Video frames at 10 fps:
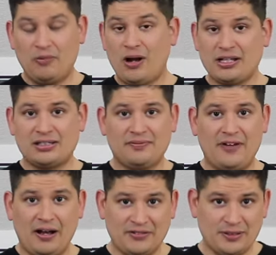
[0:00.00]
wants some
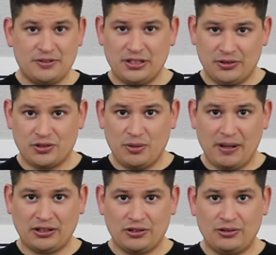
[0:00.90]
valve stem seals and you're
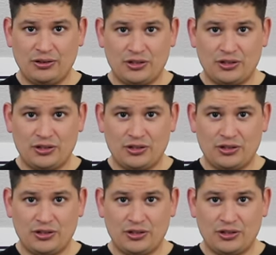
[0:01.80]
about to do the